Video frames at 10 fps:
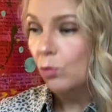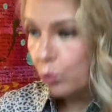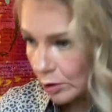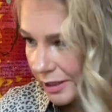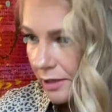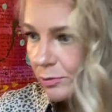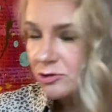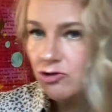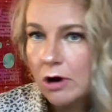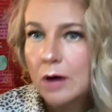Working with
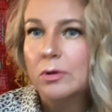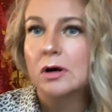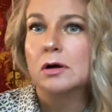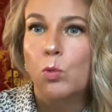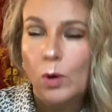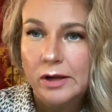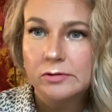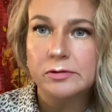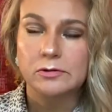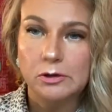trauma
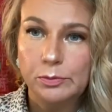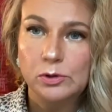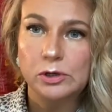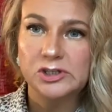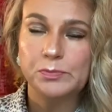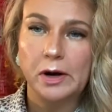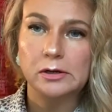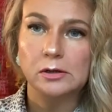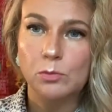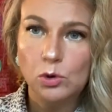with therapeutic
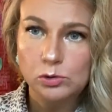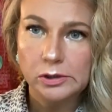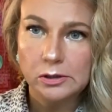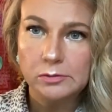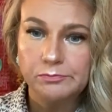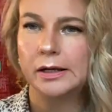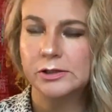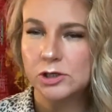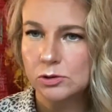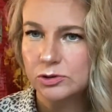spiral model,
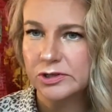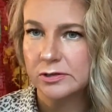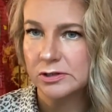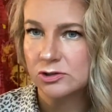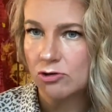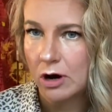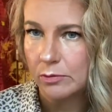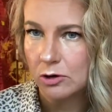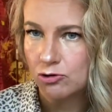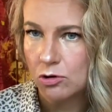it uses the
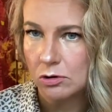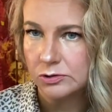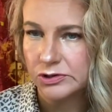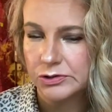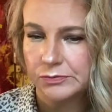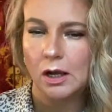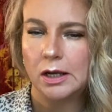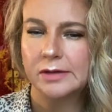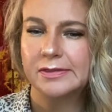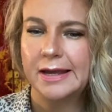trauma roles
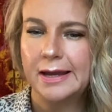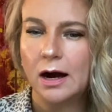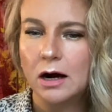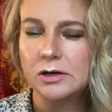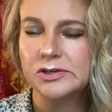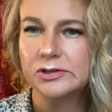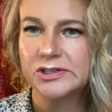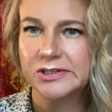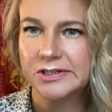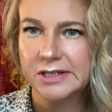and they are
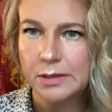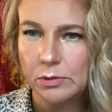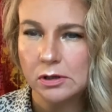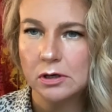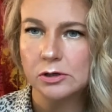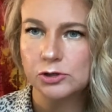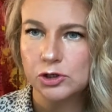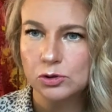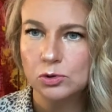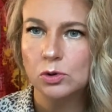similar
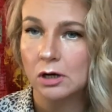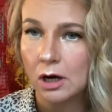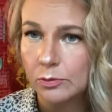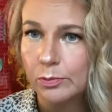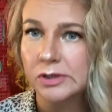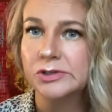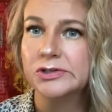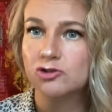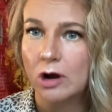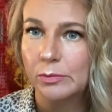to
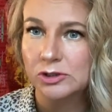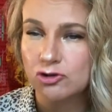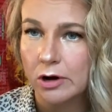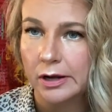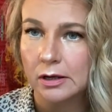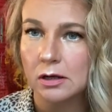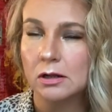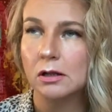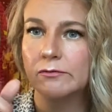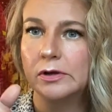Karpman's drama
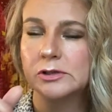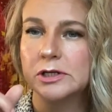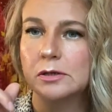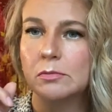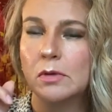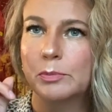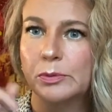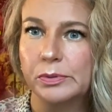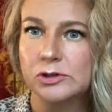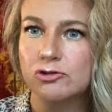triangle, victim,
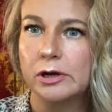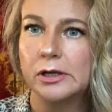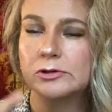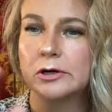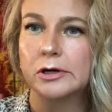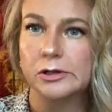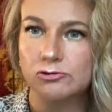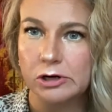perpetrator, and